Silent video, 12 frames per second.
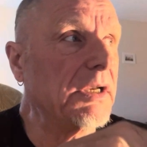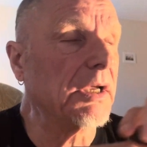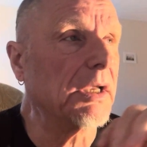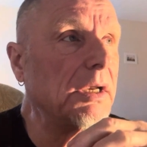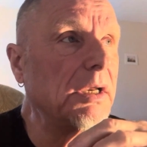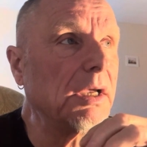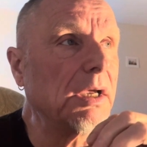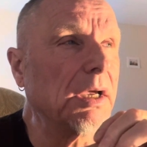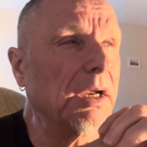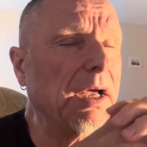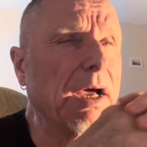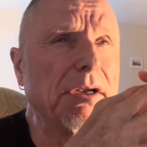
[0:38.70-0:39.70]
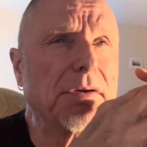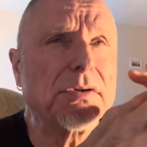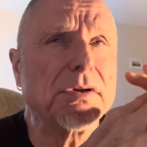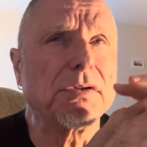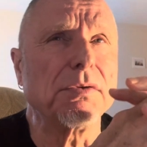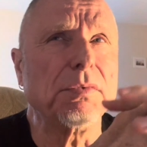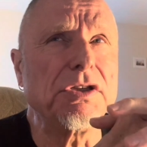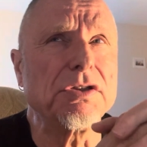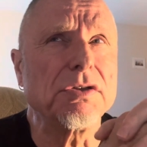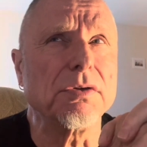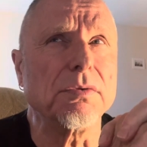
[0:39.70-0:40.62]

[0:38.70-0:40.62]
and I don't know that we do.